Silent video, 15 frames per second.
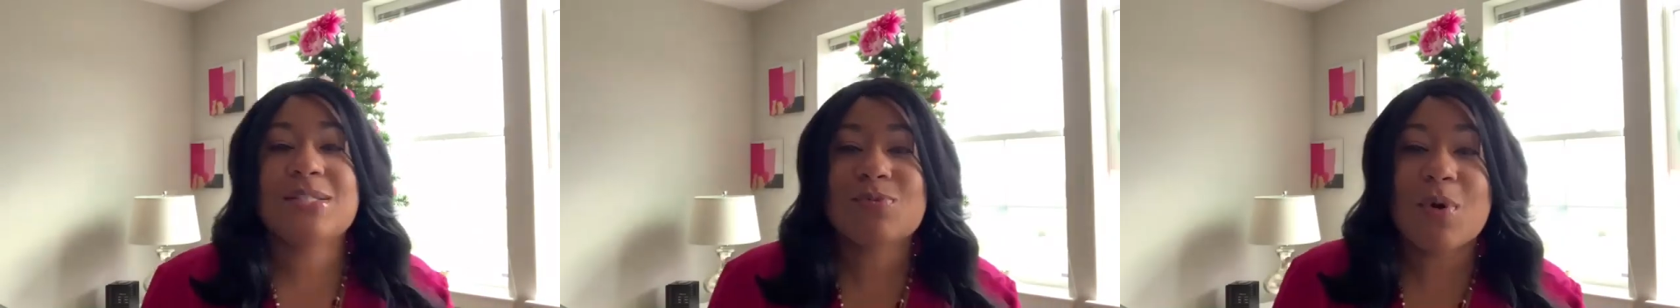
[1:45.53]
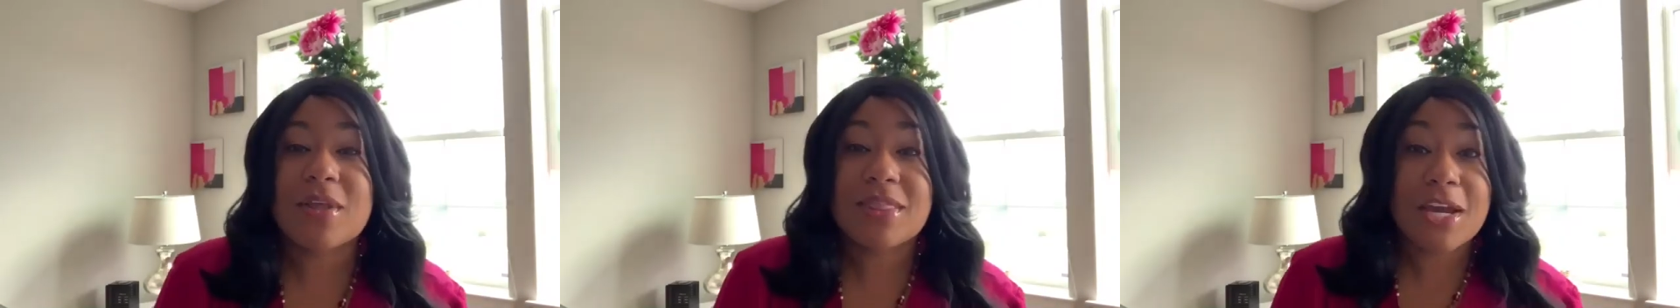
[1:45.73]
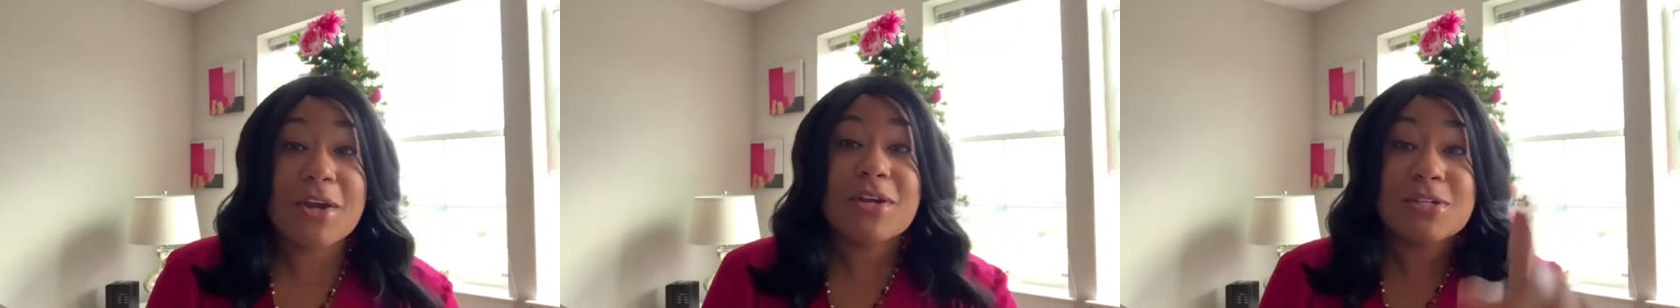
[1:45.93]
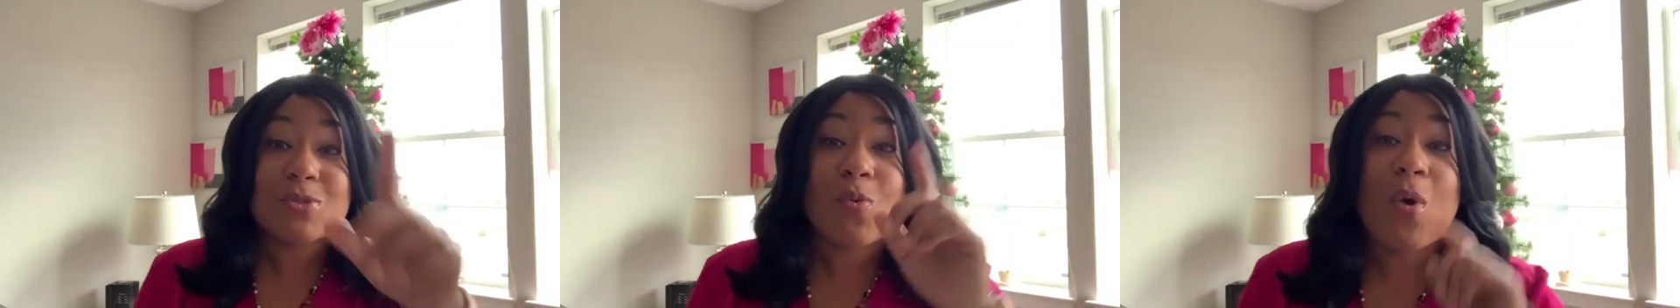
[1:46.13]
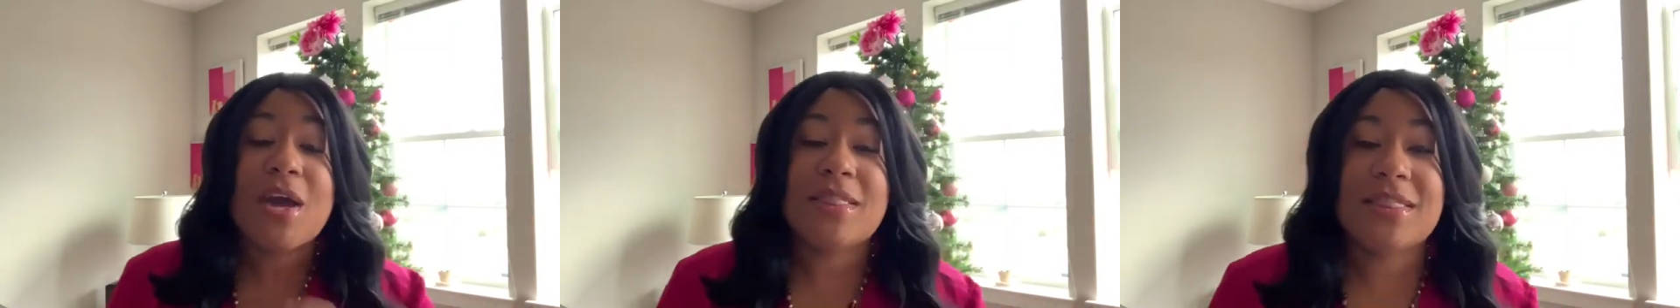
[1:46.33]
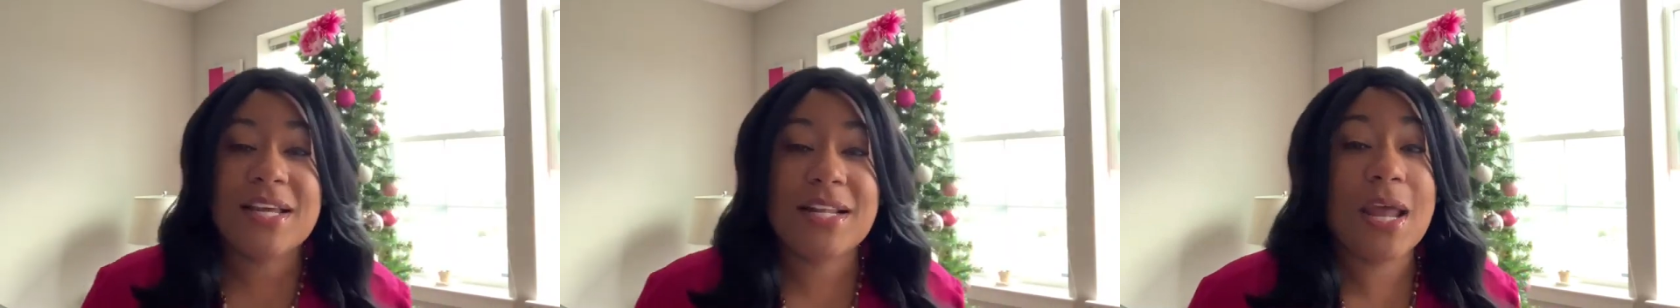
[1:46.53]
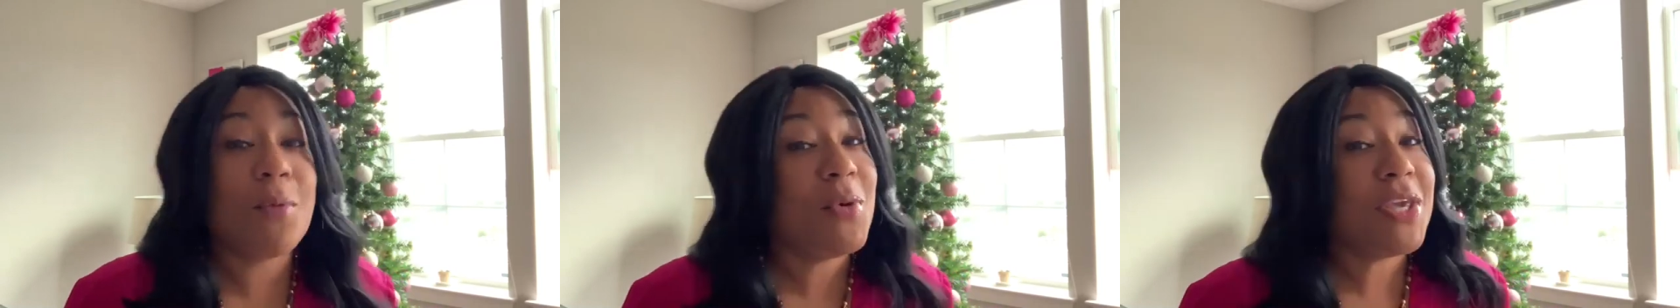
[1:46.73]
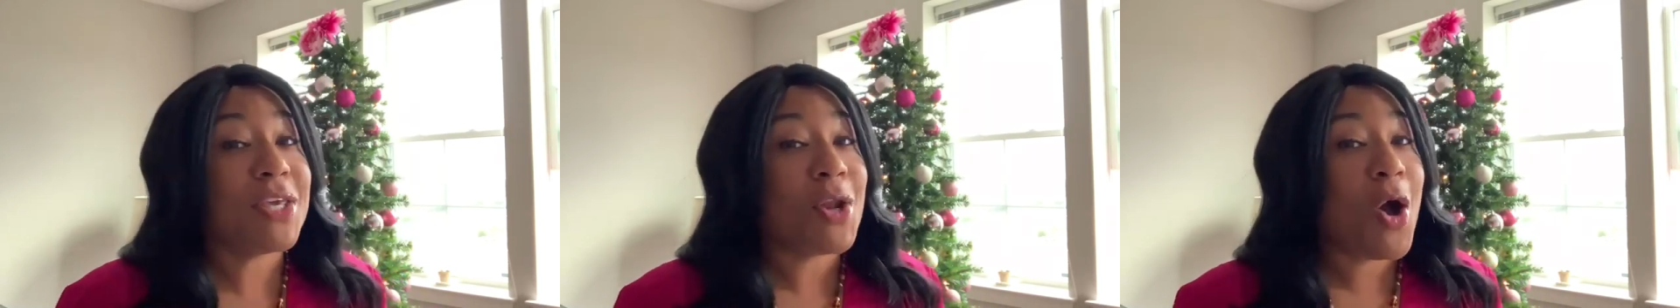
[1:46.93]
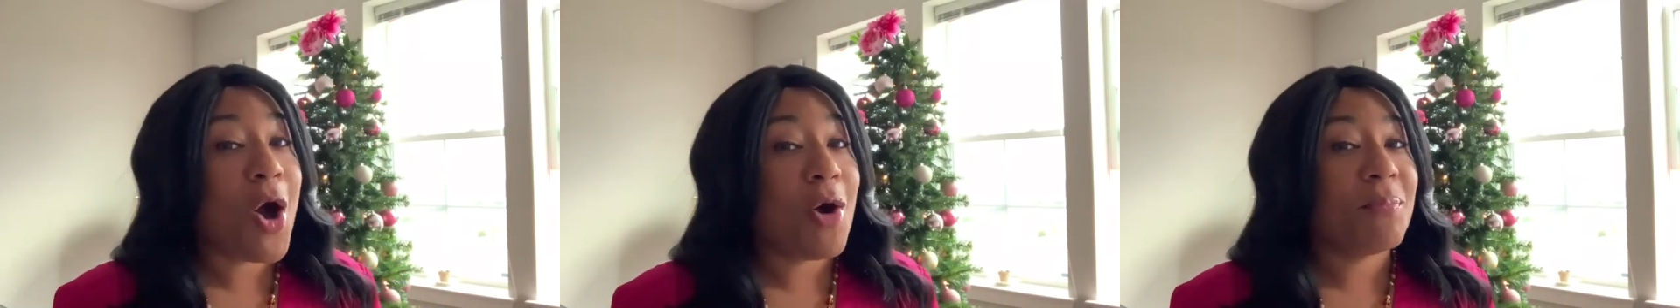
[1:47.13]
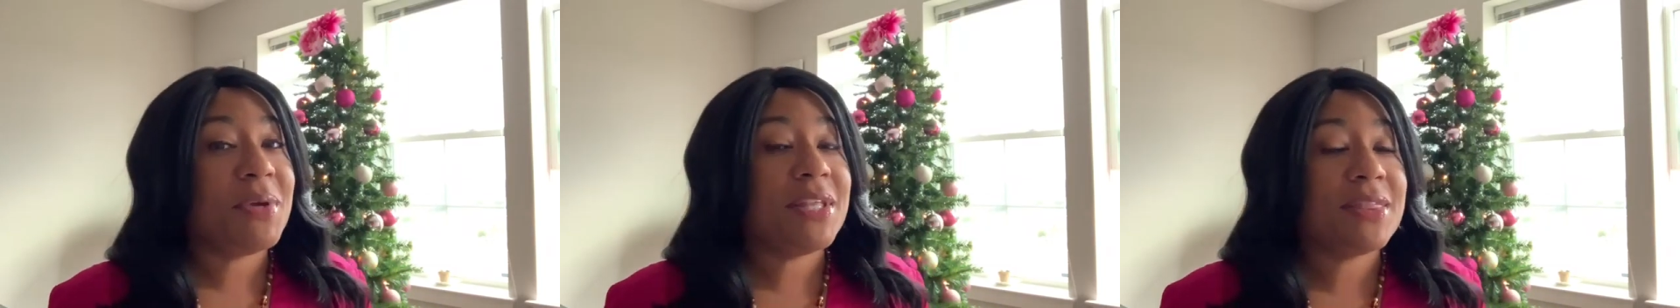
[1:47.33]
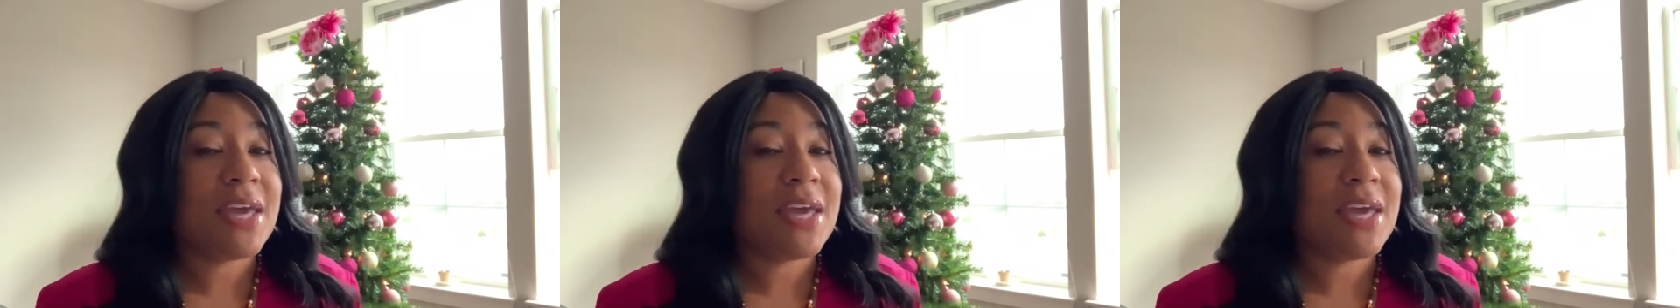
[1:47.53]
What? There is one thing that we can all be